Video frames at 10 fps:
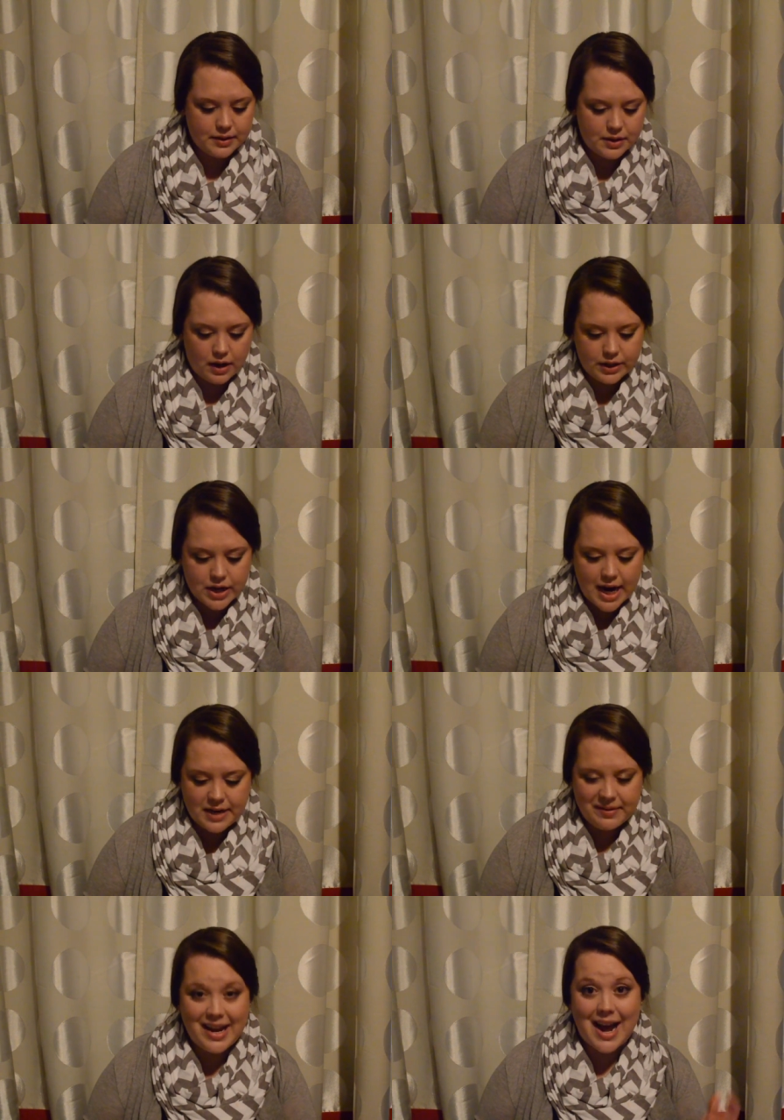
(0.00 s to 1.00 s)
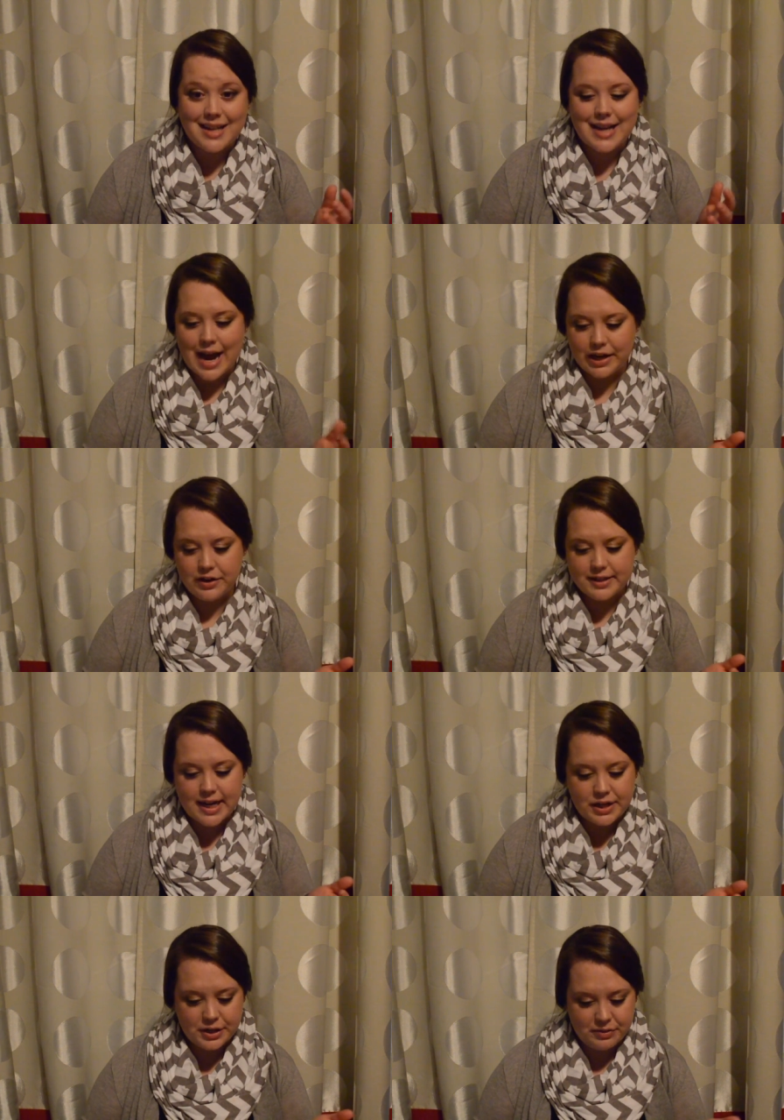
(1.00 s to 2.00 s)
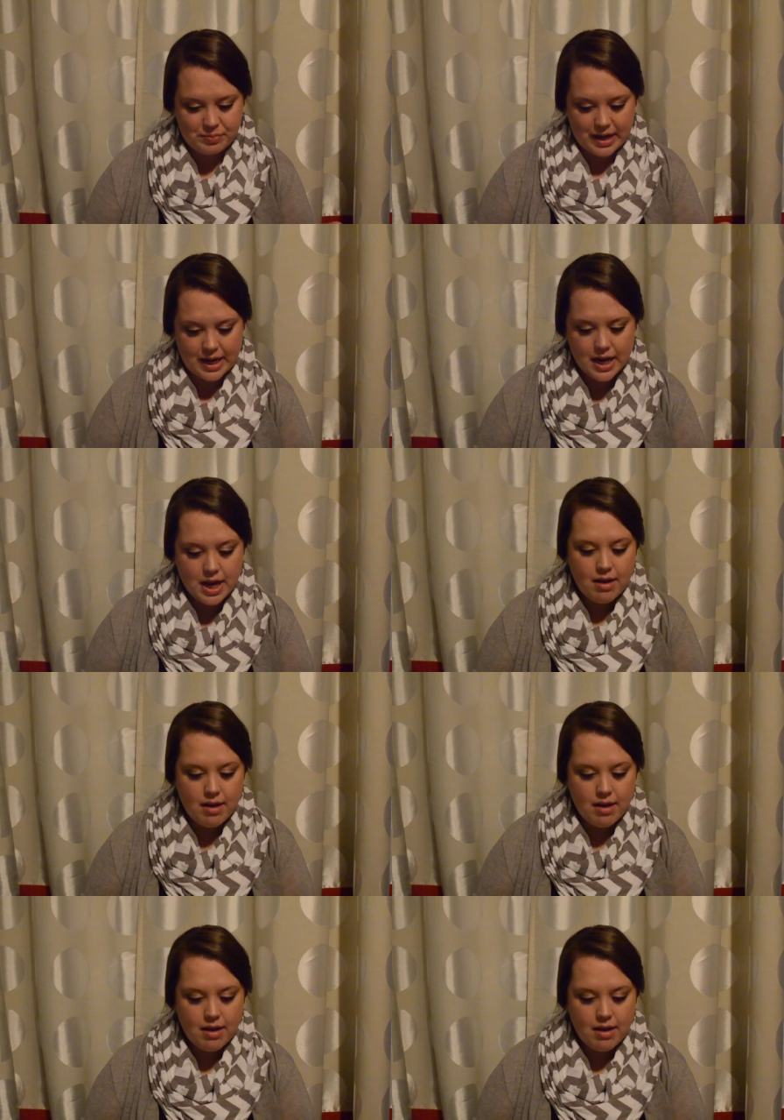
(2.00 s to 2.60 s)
So I tried to be as accurate as I could be.